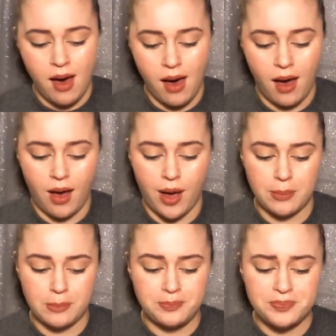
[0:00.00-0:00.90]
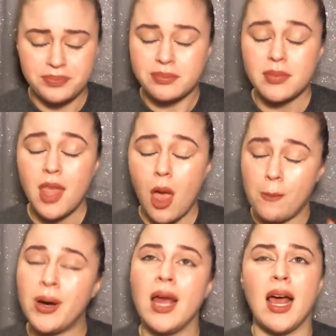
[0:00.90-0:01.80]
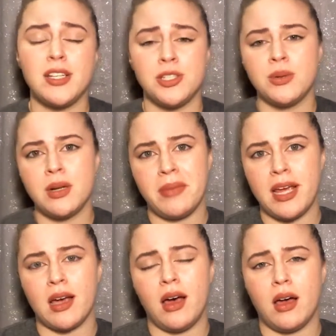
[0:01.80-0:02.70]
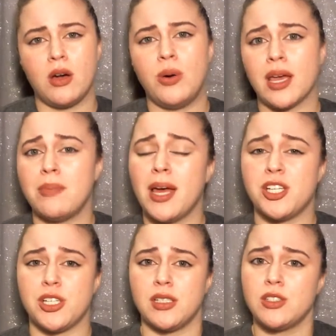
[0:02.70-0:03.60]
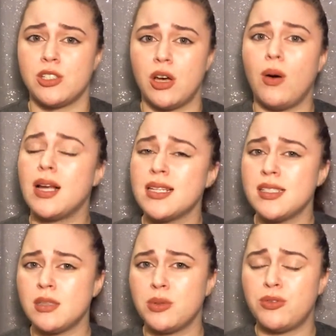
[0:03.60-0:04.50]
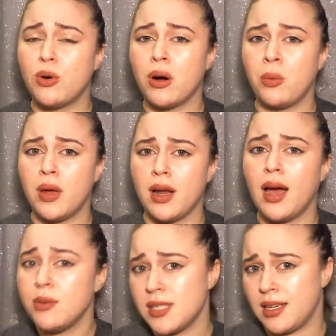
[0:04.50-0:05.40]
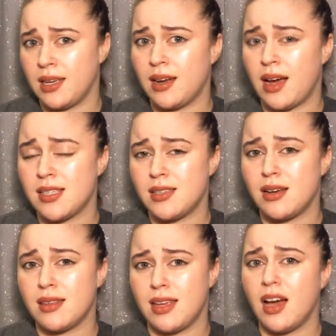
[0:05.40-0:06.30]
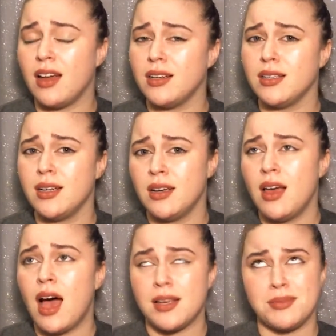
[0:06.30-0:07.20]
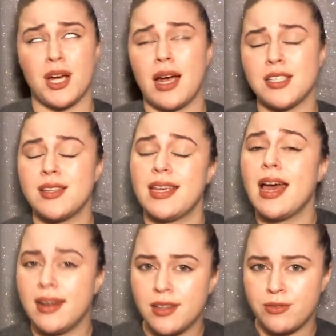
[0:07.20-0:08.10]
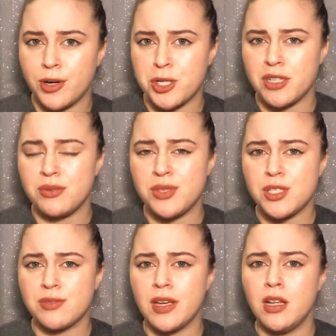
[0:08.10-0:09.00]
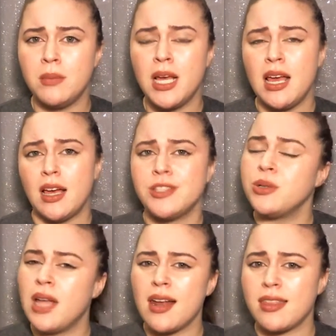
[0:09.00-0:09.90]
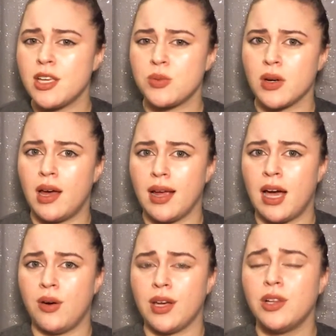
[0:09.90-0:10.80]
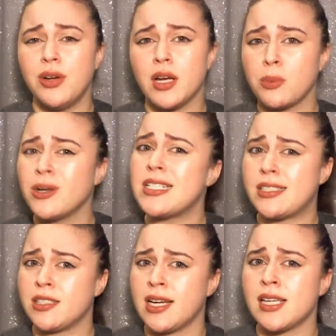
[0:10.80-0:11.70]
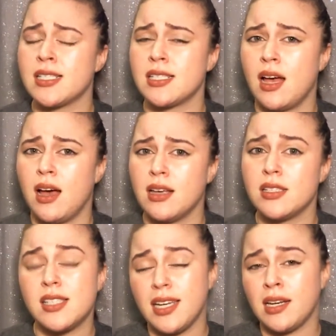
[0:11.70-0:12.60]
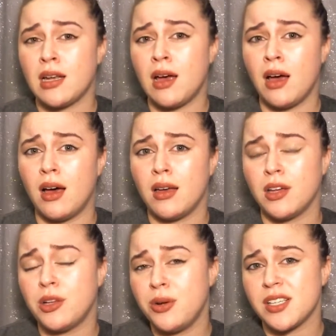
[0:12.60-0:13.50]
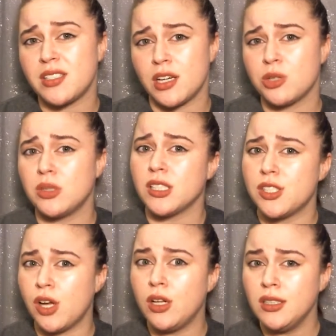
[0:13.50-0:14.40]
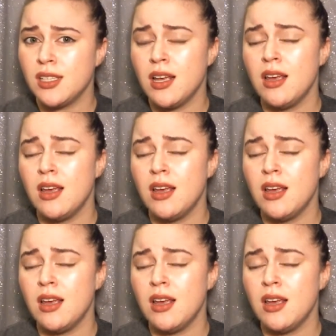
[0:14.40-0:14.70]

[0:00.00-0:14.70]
Um, but I do want to make a quick mention. So as I had said before, when I was a kid, I saw I saw the edited version of this film, and so a lot of things were cutting out, including a pretty serious scene, including sexual assault.